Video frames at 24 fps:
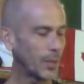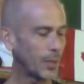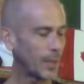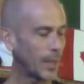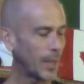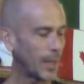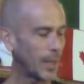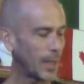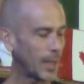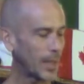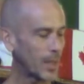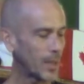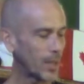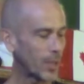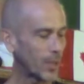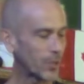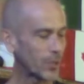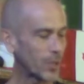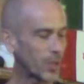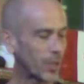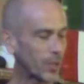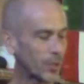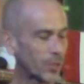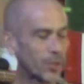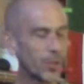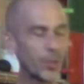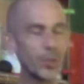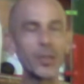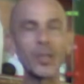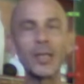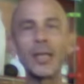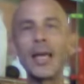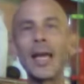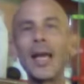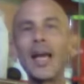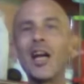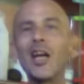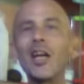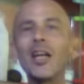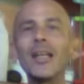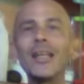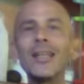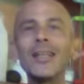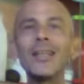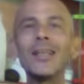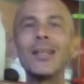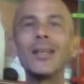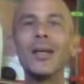and there's also
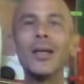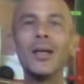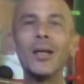carrot,